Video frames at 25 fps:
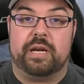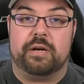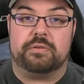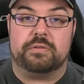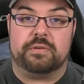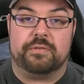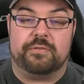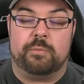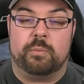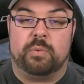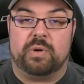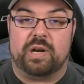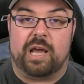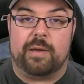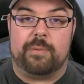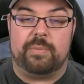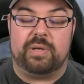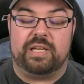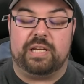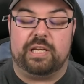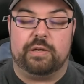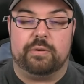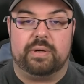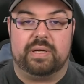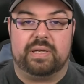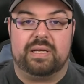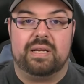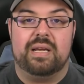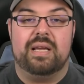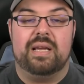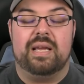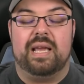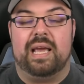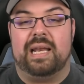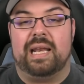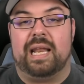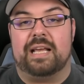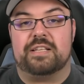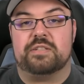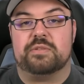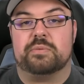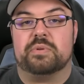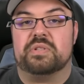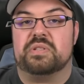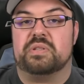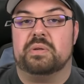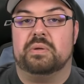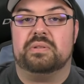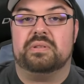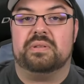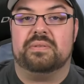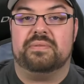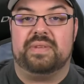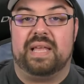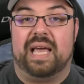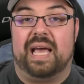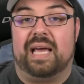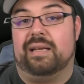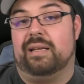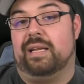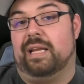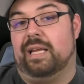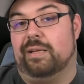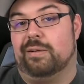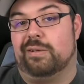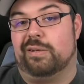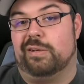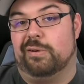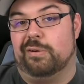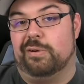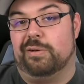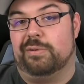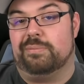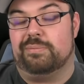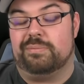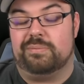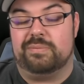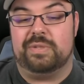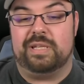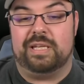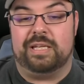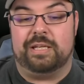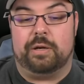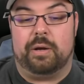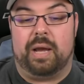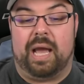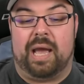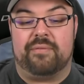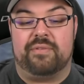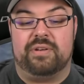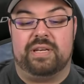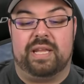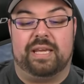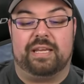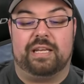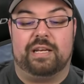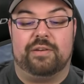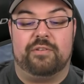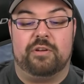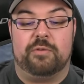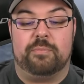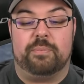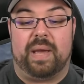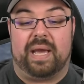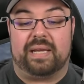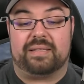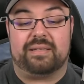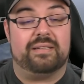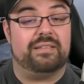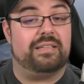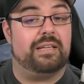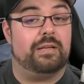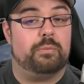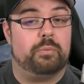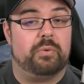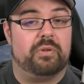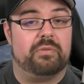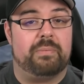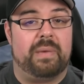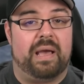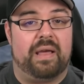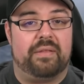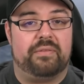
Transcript: her character from what I've been hearing. And as a result of that, it could, you know, have a negative impact. It did with